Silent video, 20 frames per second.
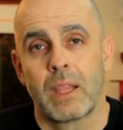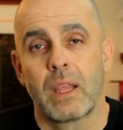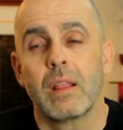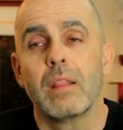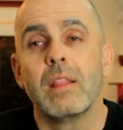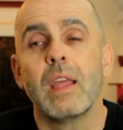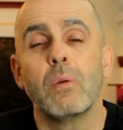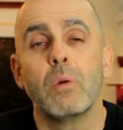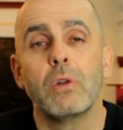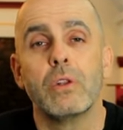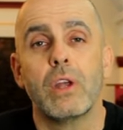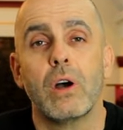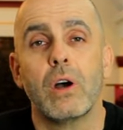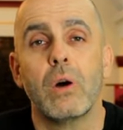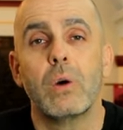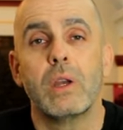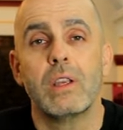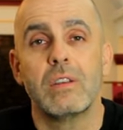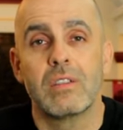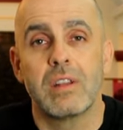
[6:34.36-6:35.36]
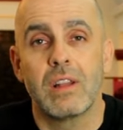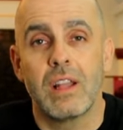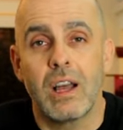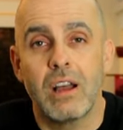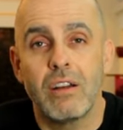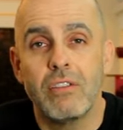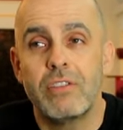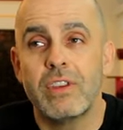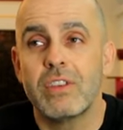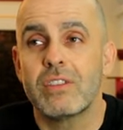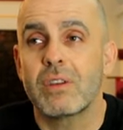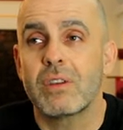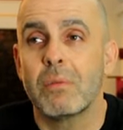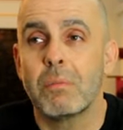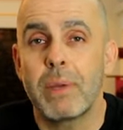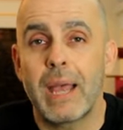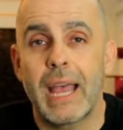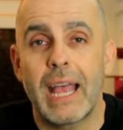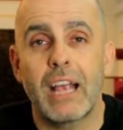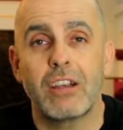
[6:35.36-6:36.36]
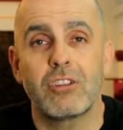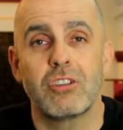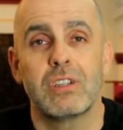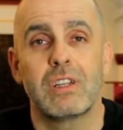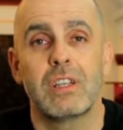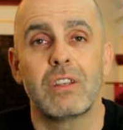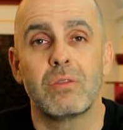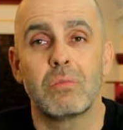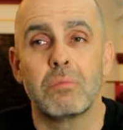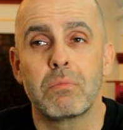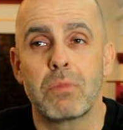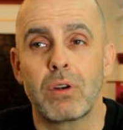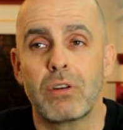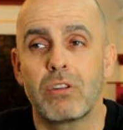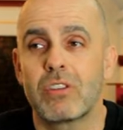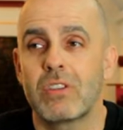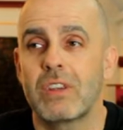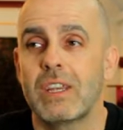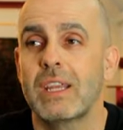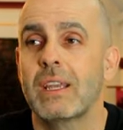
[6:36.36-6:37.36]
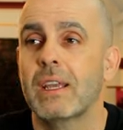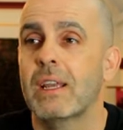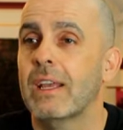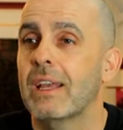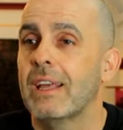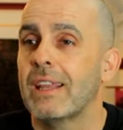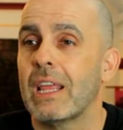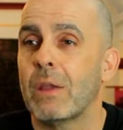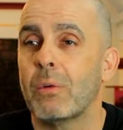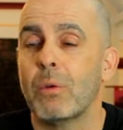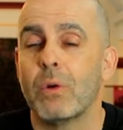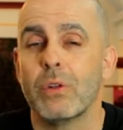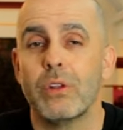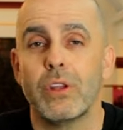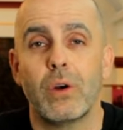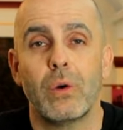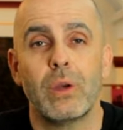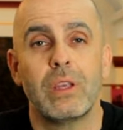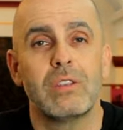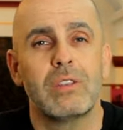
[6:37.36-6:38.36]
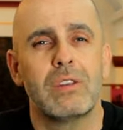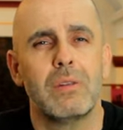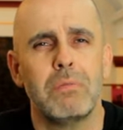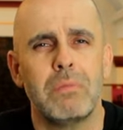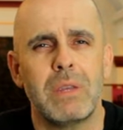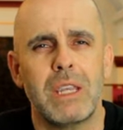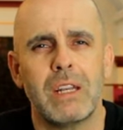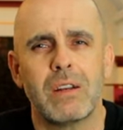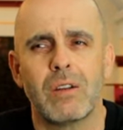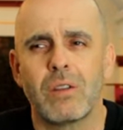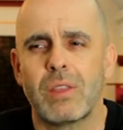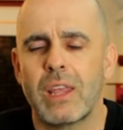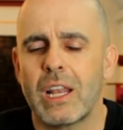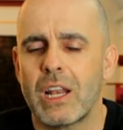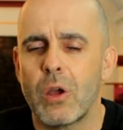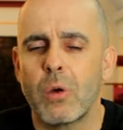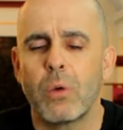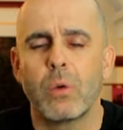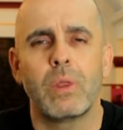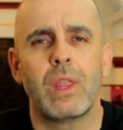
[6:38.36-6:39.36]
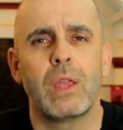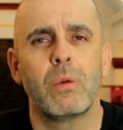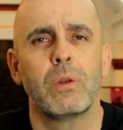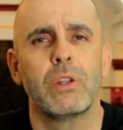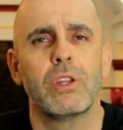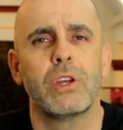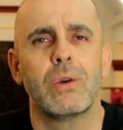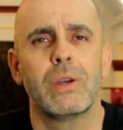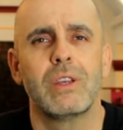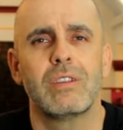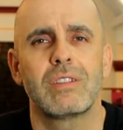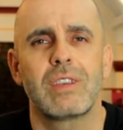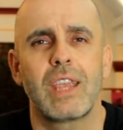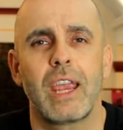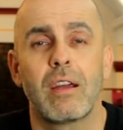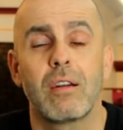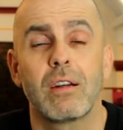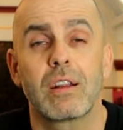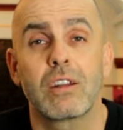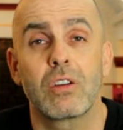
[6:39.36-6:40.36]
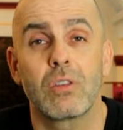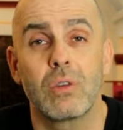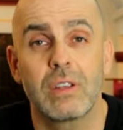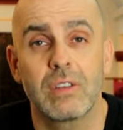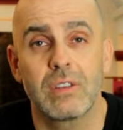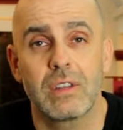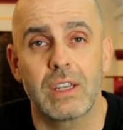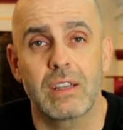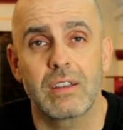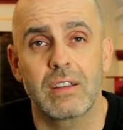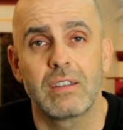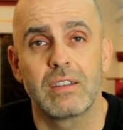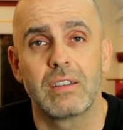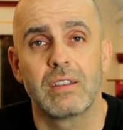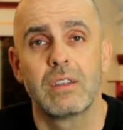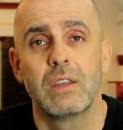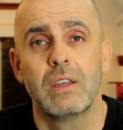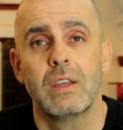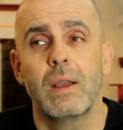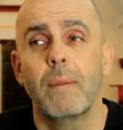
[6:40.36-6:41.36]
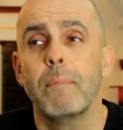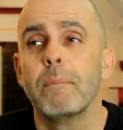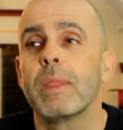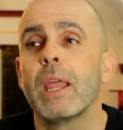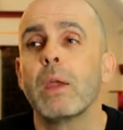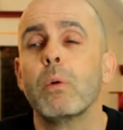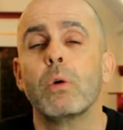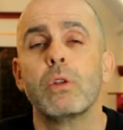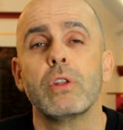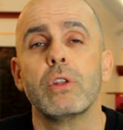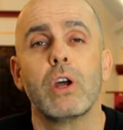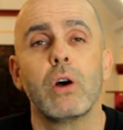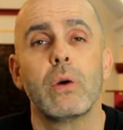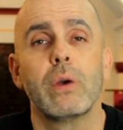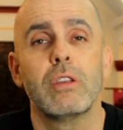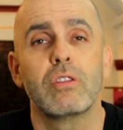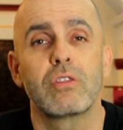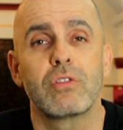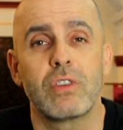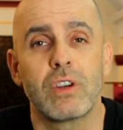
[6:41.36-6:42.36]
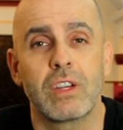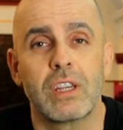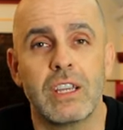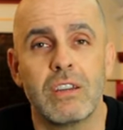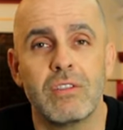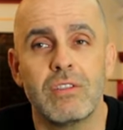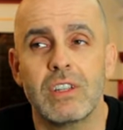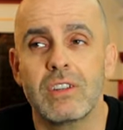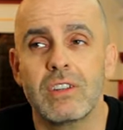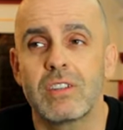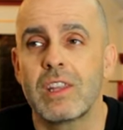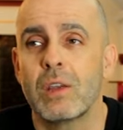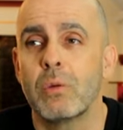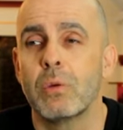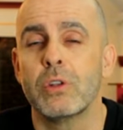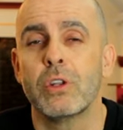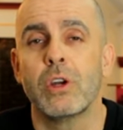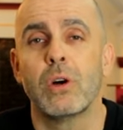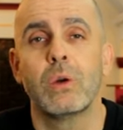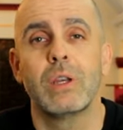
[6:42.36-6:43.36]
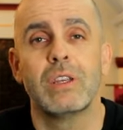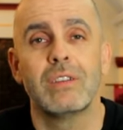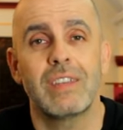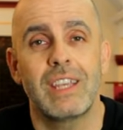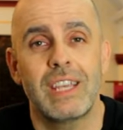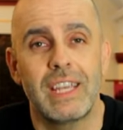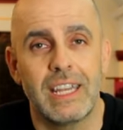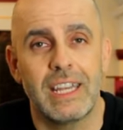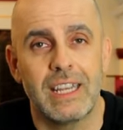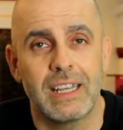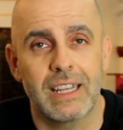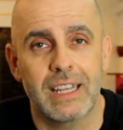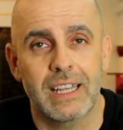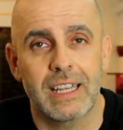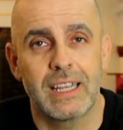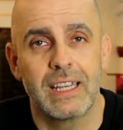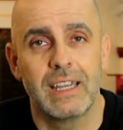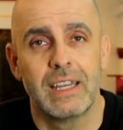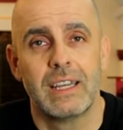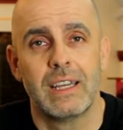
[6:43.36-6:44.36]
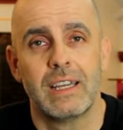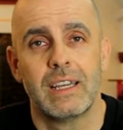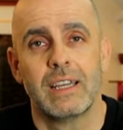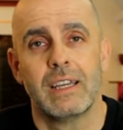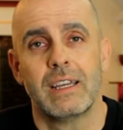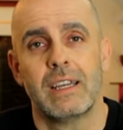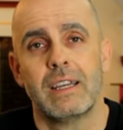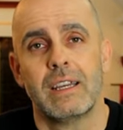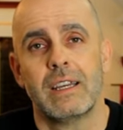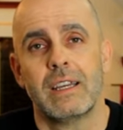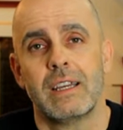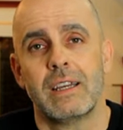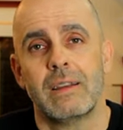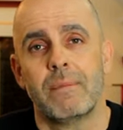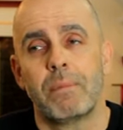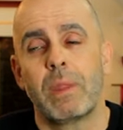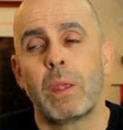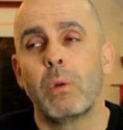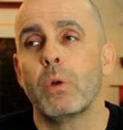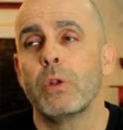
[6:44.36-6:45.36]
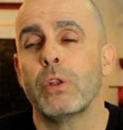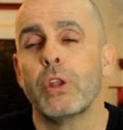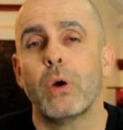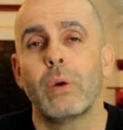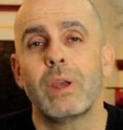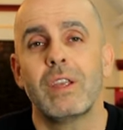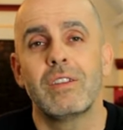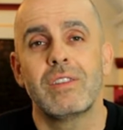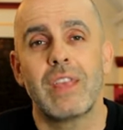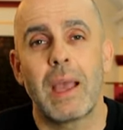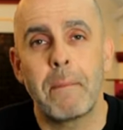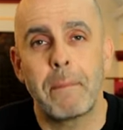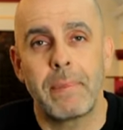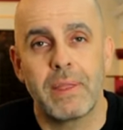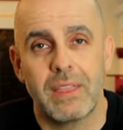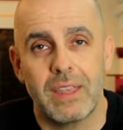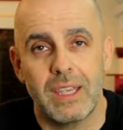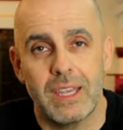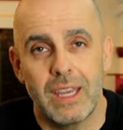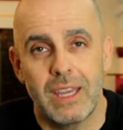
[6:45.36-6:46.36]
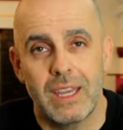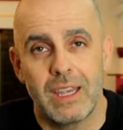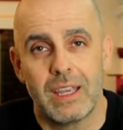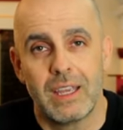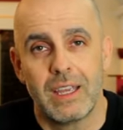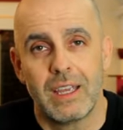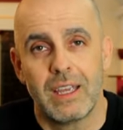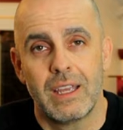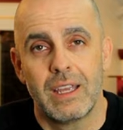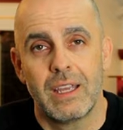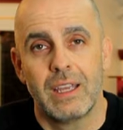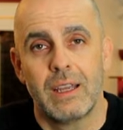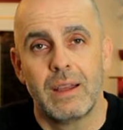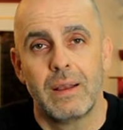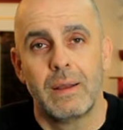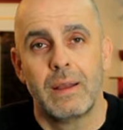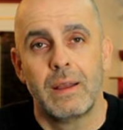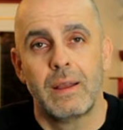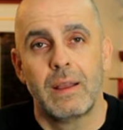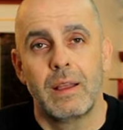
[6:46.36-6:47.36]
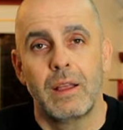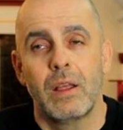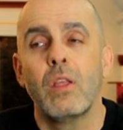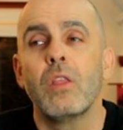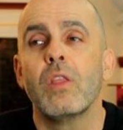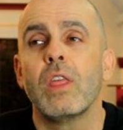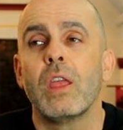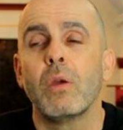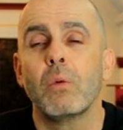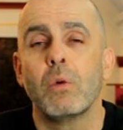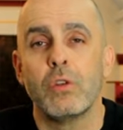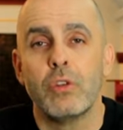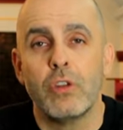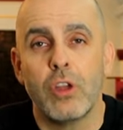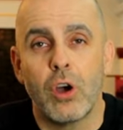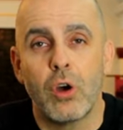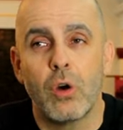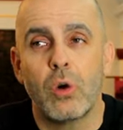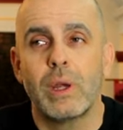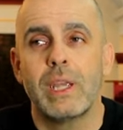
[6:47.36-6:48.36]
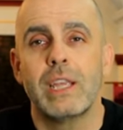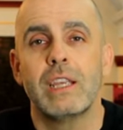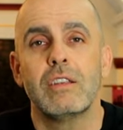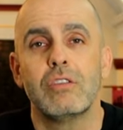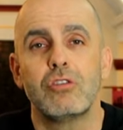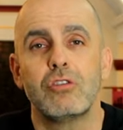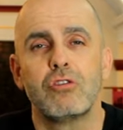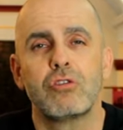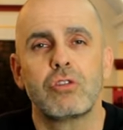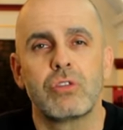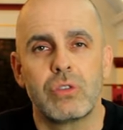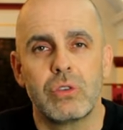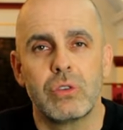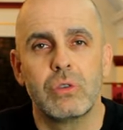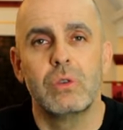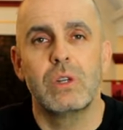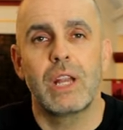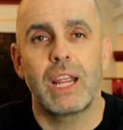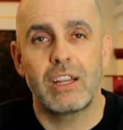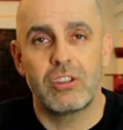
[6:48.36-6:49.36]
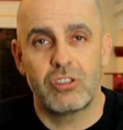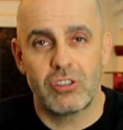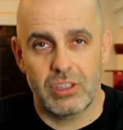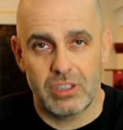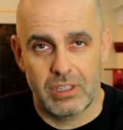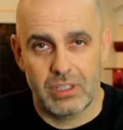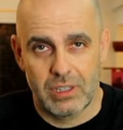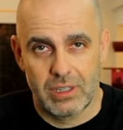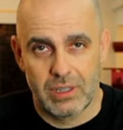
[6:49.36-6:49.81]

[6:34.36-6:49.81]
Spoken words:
They will know his love, his compassion, his mercy. They will know his demeanor. They will know his characteristics. They will know his forgiveness. They will know his healing. They will know his empathy. They will know his true nature